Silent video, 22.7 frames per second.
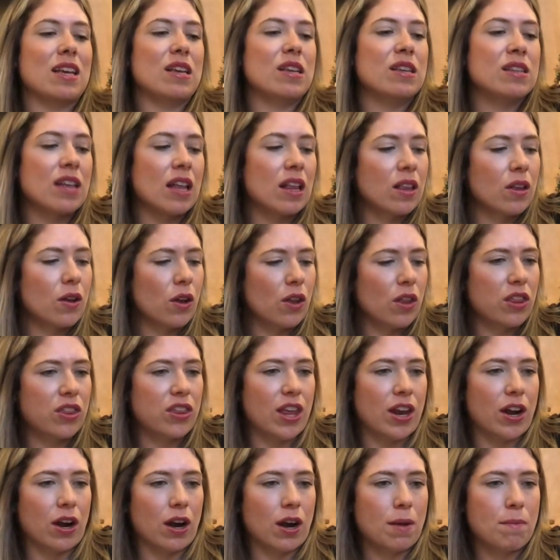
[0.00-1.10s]
is a little
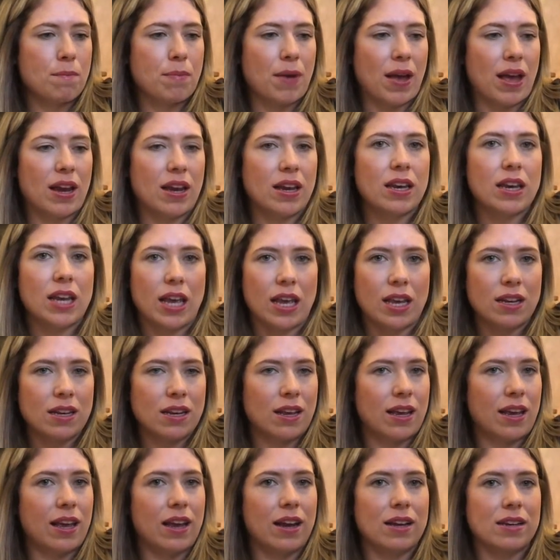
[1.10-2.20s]
thinner, but knit,
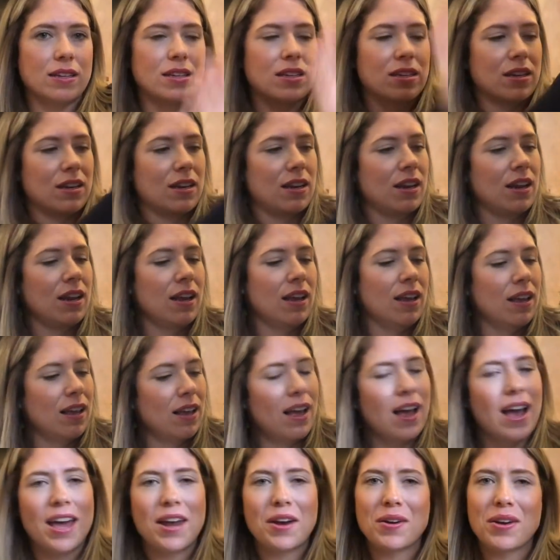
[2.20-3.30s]
and
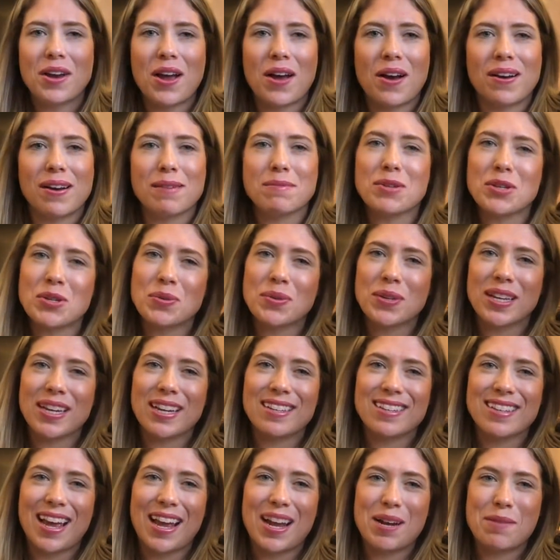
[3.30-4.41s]
I don't know, I'm just really
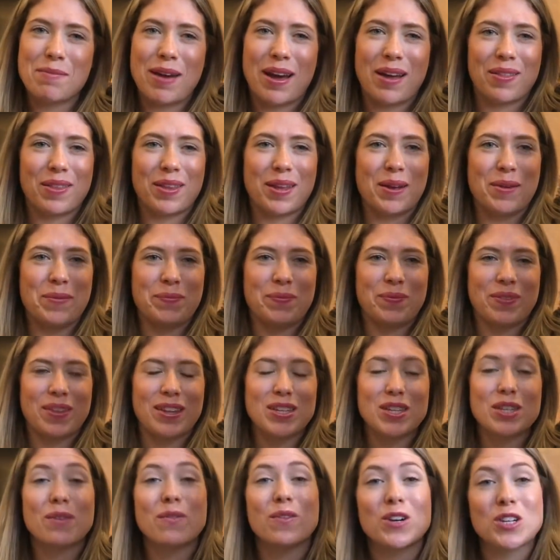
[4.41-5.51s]
excited about them.
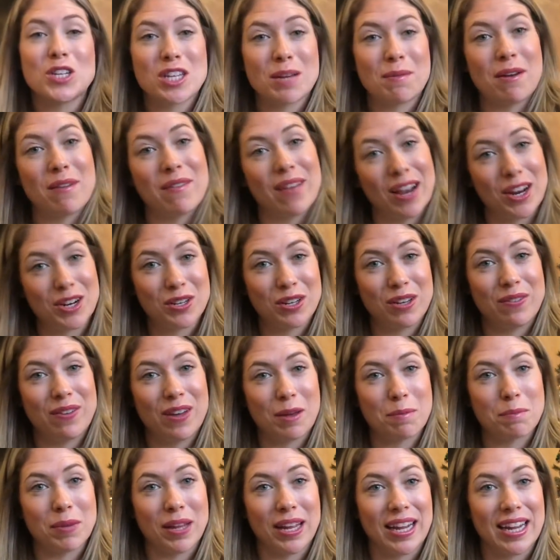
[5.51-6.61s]
This is the first time I've actually
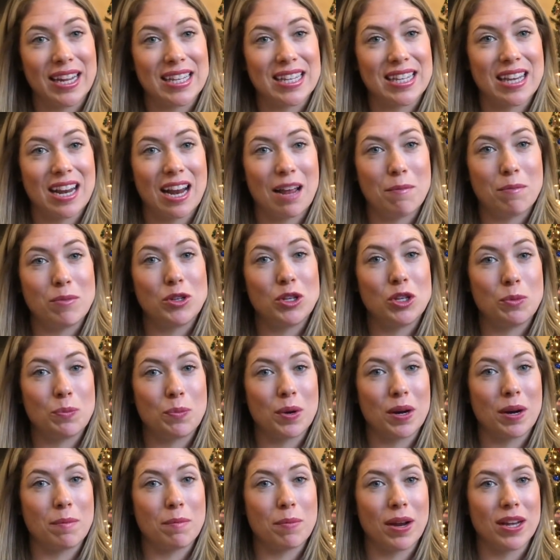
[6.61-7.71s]
found blankets that I'm
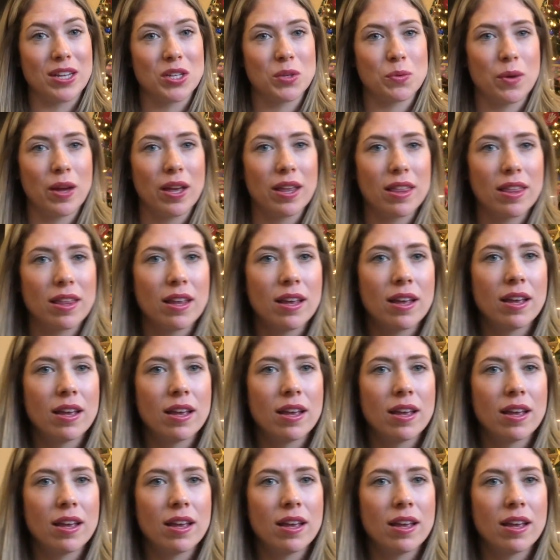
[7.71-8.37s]
super impressed with.